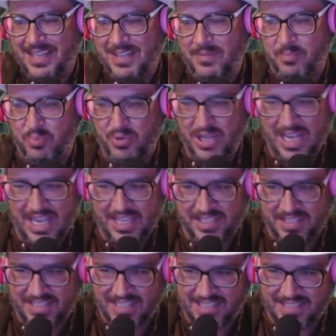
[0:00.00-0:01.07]

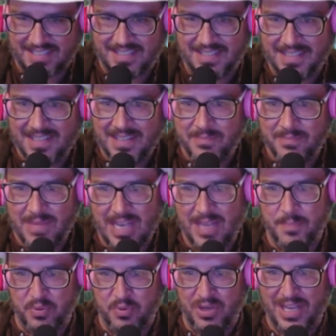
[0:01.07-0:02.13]
Precious. My
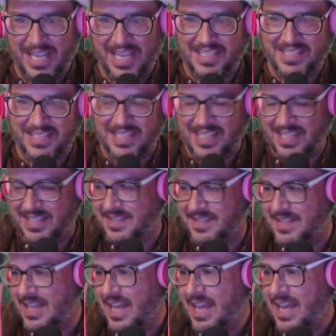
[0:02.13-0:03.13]
precious.